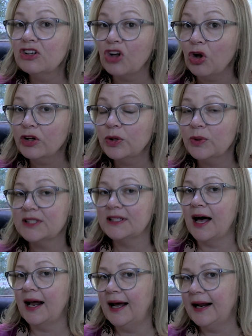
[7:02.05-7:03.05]
adult who has
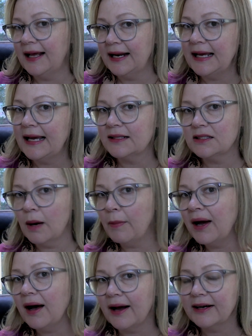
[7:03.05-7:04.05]
not had any
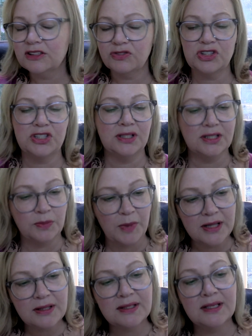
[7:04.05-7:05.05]
antibiotics for six
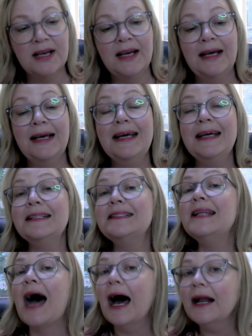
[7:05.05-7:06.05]
months, is
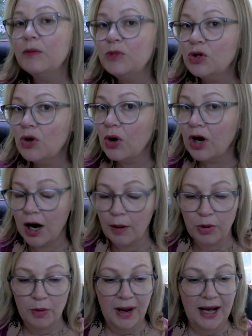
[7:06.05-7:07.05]
not
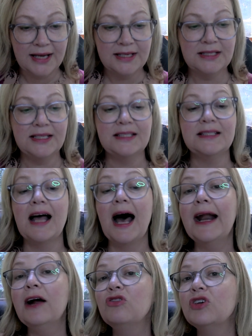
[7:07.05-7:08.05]
immunocompromised, is
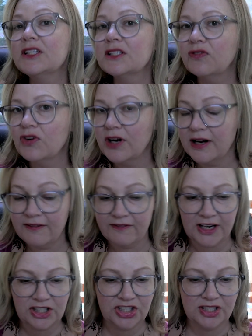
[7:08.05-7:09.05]
not at risk for an
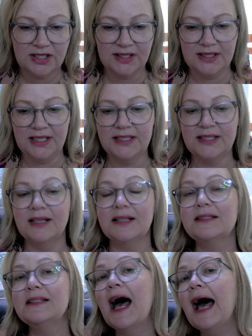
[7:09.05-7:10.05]
infectious disease, and
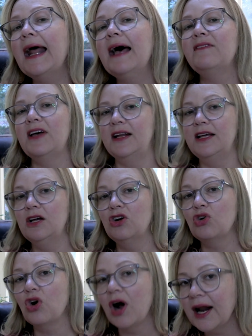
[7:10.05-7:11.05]
does not have any
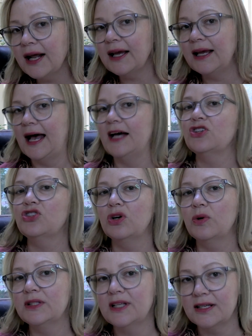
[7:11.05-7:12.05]
chronic
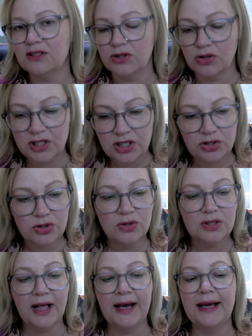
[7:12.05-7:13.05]
gastrointestinal
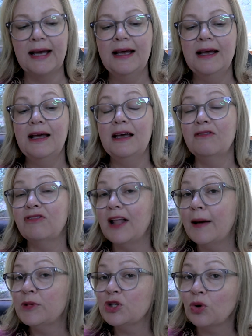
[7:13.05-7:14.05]
issues like
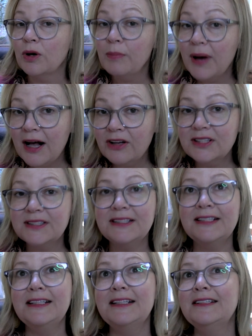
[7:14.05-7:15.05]
inflammatory bowel
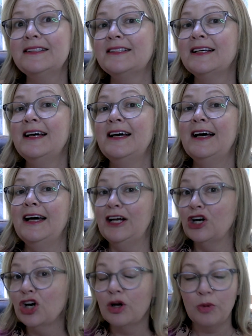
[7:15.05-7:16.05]
disease,
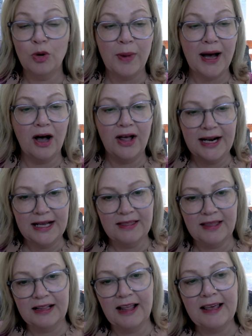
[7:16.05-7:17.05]
irritable bowel,
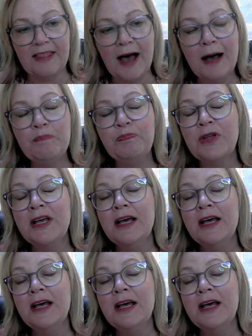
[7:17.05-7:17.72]
anything like that.